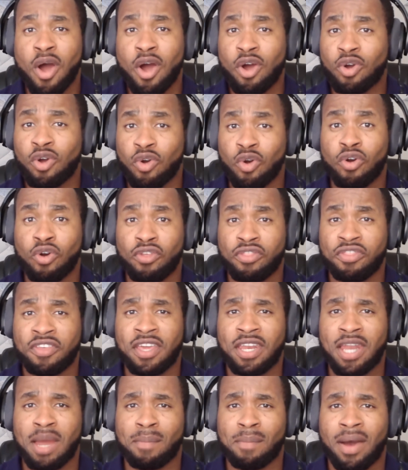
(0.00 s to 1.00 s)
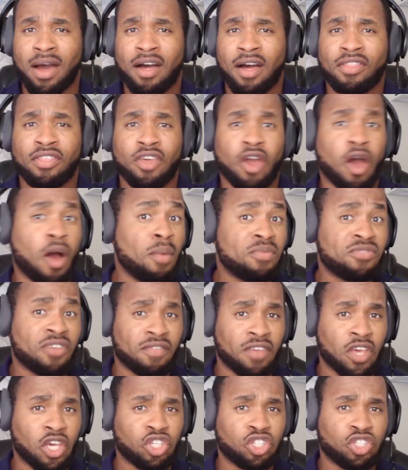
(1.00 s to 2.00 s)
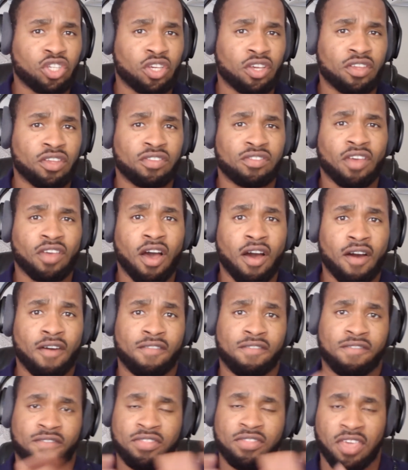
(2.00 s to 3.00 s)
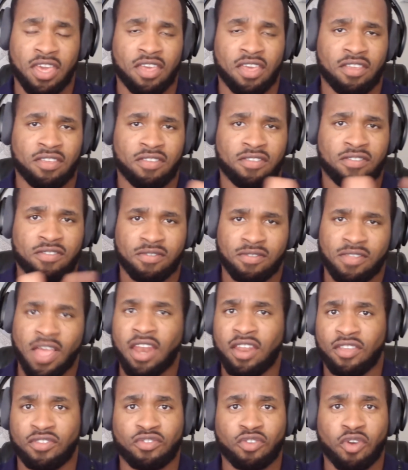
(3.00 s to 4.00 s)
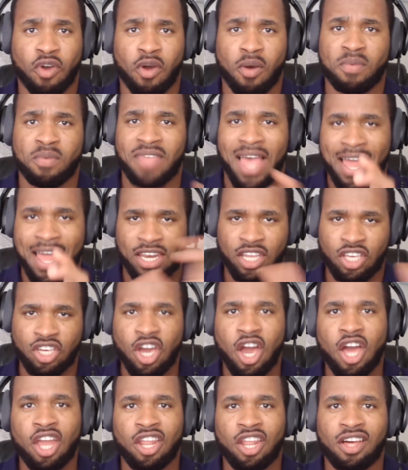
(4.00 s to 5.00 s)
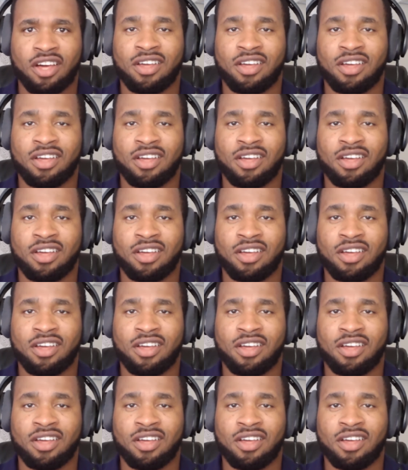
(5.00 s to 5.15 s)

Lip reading: cool thing about the observations of these telescopes and the color